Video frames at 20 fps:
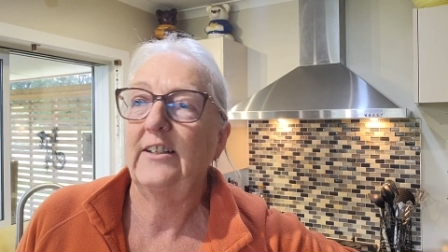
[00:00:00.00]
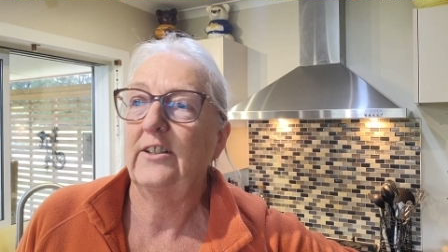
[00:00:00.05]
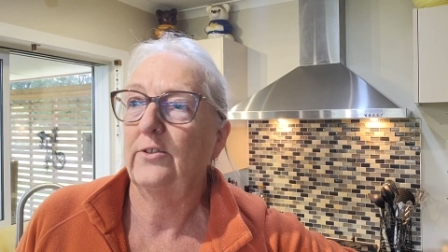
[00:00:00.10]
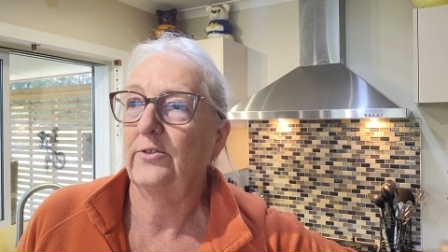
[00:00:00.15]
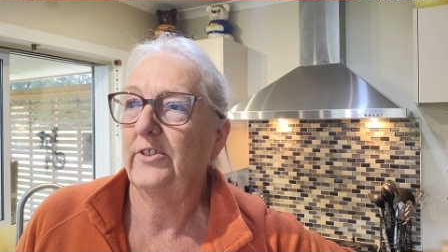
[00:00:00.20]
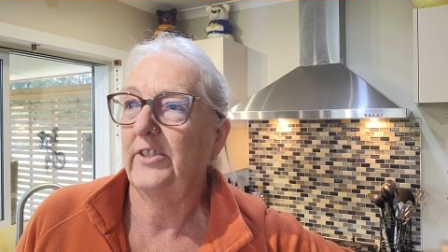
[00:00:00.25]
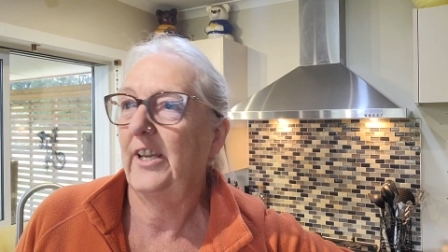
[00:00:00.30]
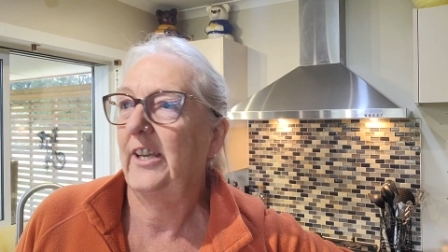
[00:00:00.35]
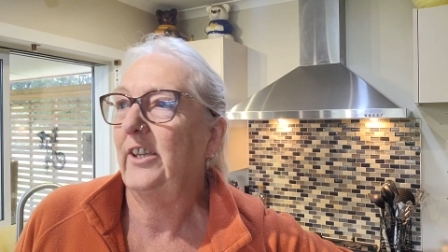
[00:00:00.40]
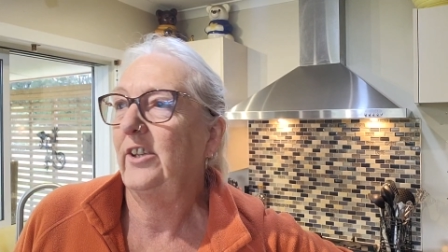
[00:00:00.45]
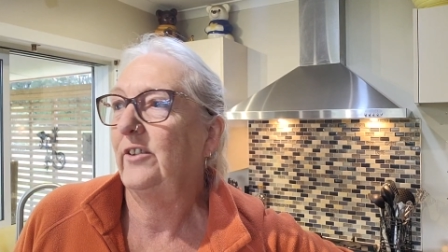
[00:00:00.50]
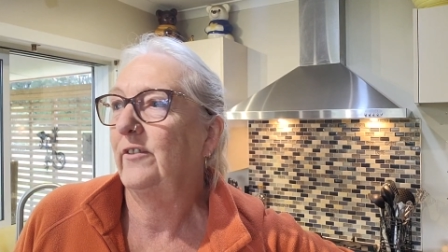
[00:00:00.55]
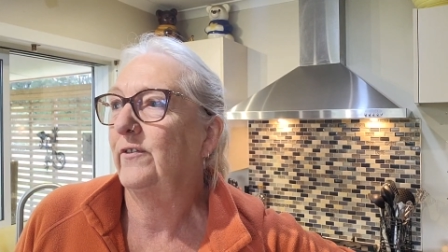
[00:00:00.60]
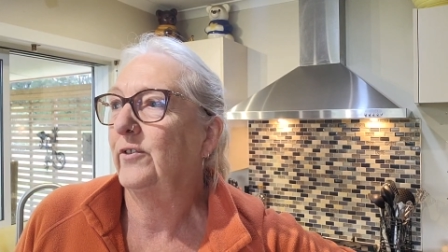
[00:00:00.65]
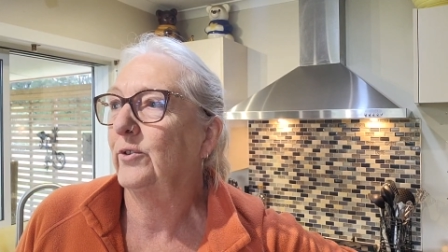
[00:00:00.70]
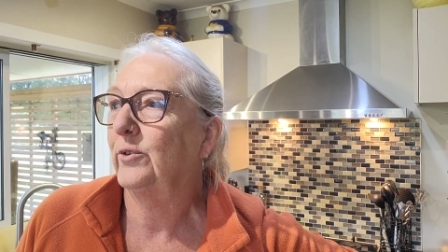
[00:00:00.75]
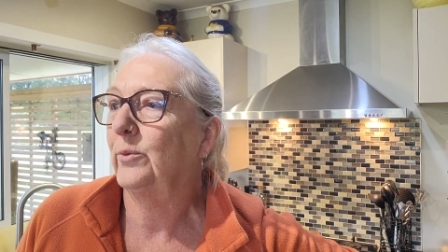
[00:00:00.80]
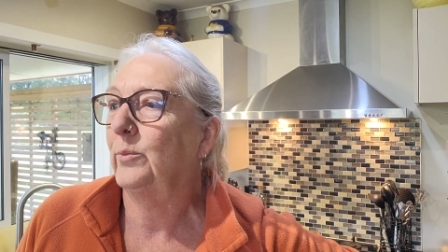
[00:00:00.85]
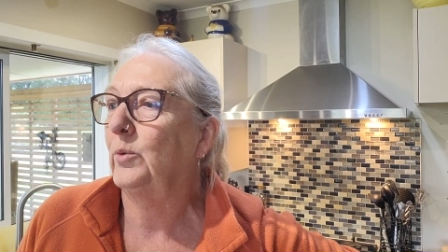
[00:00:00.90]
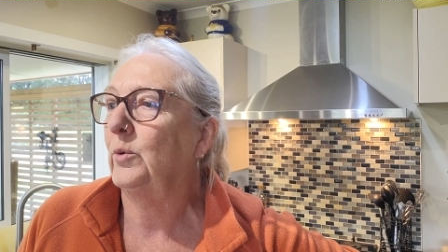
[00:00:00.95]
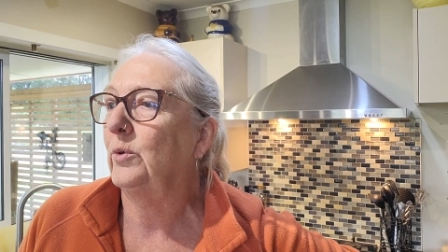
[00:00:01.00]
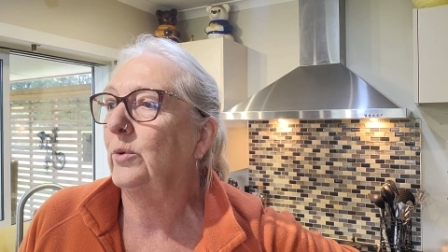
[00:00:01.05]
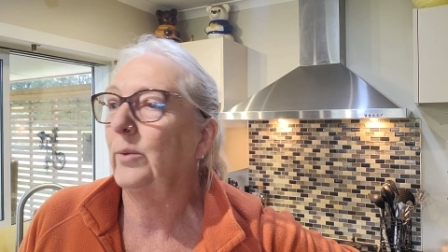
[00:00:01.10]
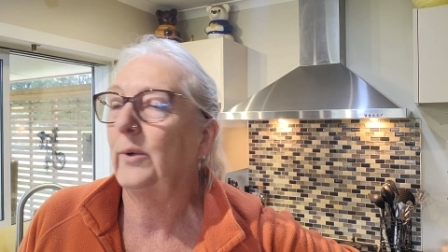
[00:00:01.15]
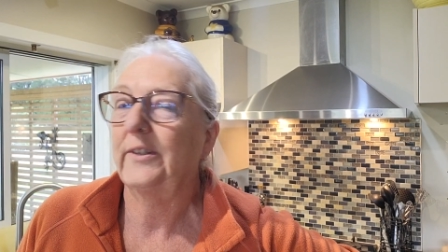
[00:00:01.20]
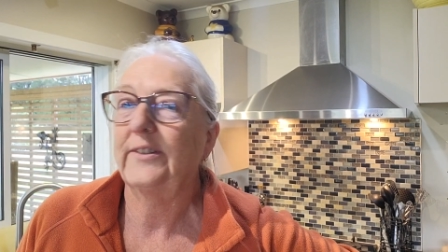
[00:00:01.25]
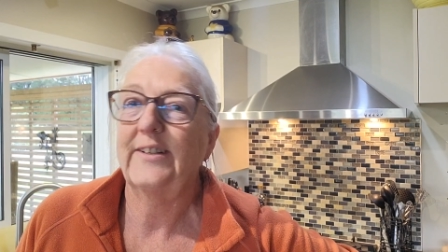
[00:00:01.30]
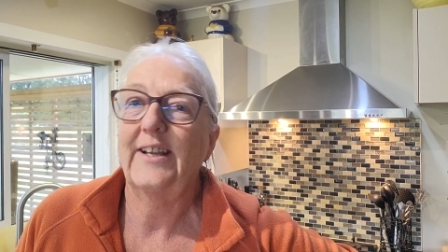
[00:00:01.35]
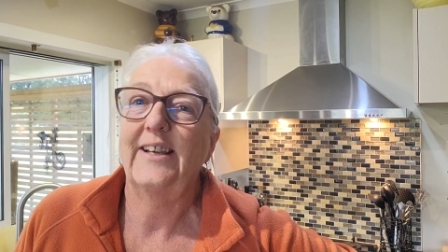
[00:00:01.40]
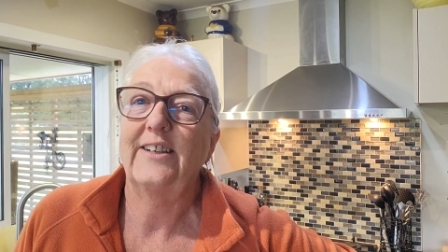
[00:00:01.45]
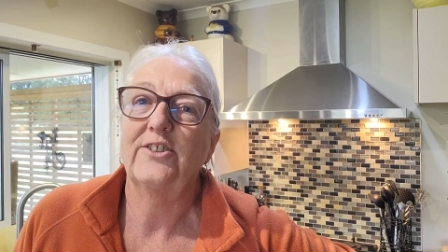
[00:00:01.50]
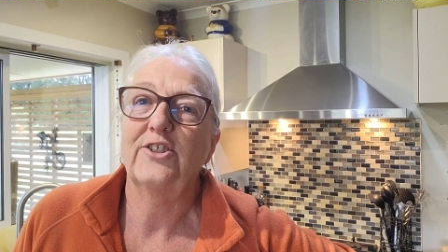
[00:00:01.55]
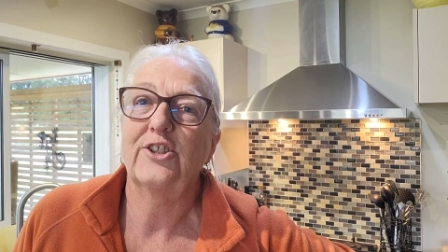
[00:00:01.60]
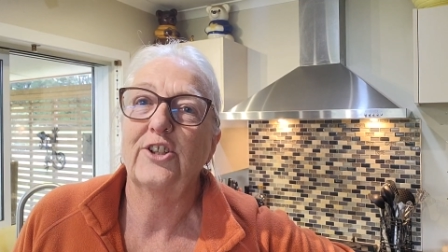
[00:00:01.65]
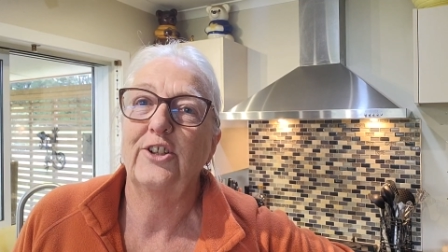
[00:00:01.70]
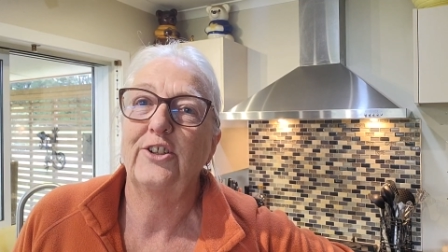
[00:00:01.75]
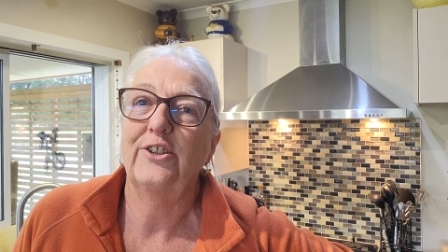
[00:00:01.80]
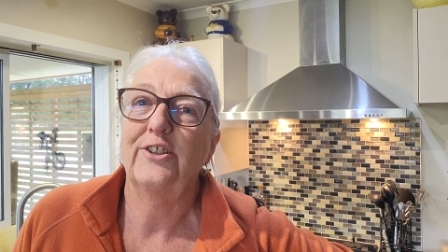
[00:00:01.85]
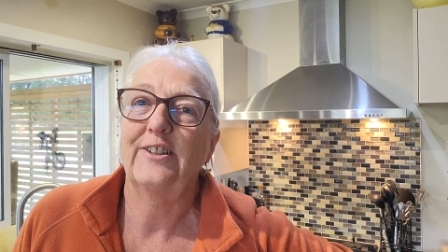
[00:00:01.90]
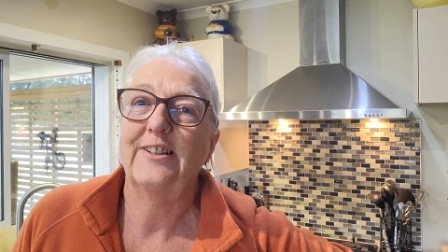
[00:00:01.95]
I'll take you for a walk one day and show
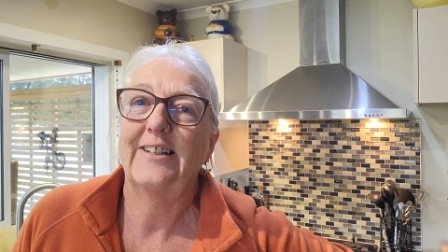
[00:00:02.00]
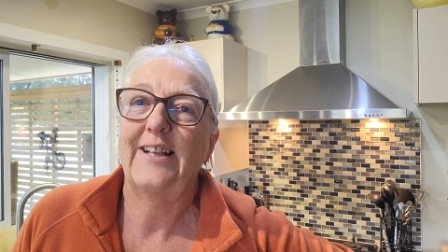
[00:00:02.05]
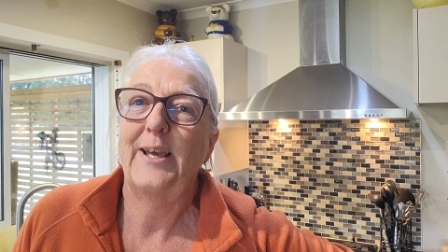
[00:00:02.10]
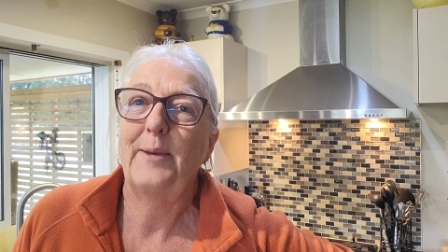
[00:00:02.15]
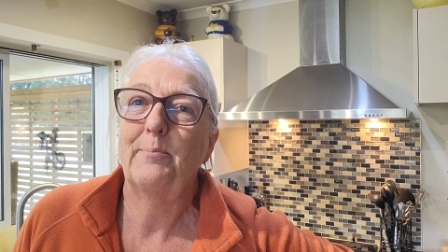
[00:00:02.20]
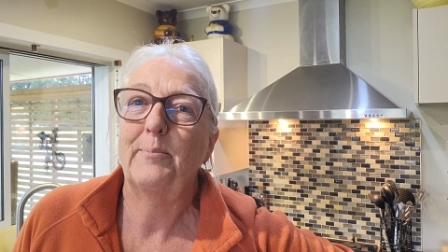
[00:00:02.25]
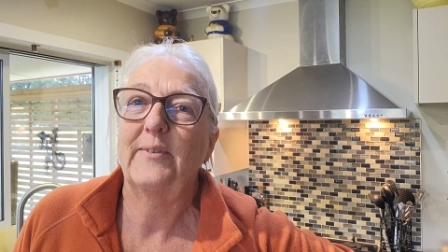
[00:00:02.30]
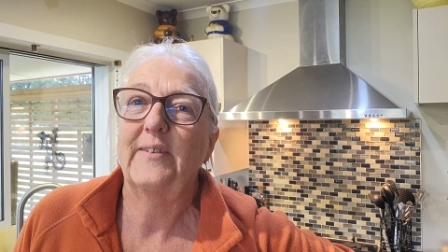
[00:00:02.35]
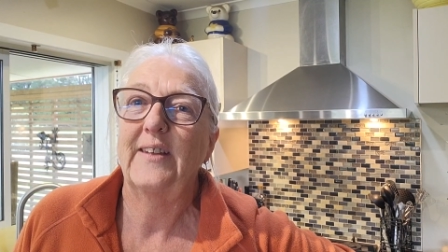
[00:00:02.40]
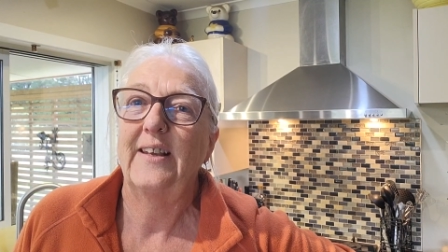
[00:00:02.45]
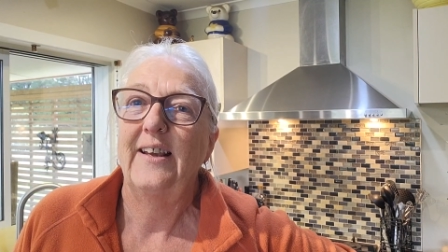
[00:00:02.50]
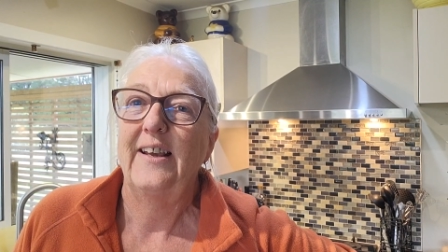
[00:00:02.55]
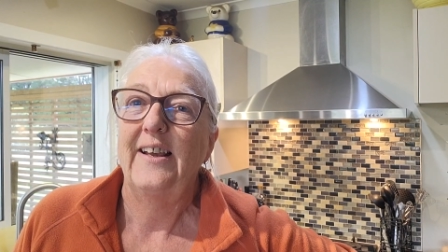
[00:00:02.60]
you the lambs